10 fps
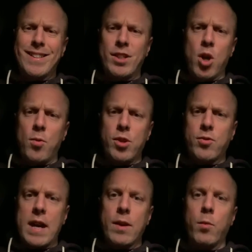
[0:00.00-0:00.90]
to go to
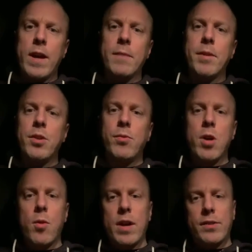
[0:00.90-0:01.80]
try to win, but you
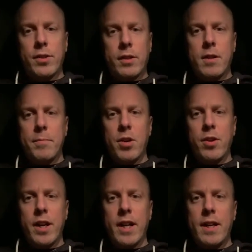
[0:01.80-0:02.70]
go and it's a
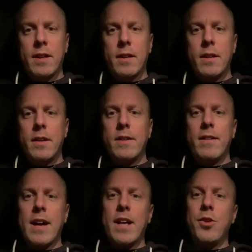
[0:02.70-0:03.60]
community
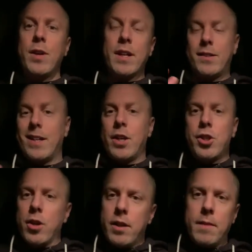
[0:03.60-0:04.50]
and you get a
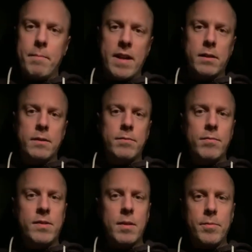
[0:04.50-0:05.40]
t-shirt and a medal
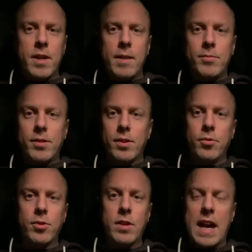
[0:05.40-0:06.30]
sometimes and
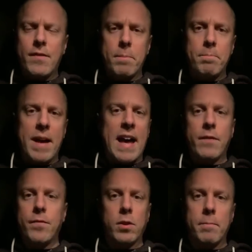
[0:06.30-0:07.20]
those are I have a bag
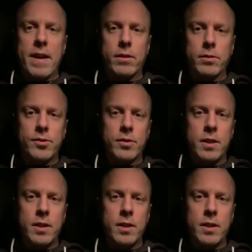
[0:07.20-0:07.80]
full of medals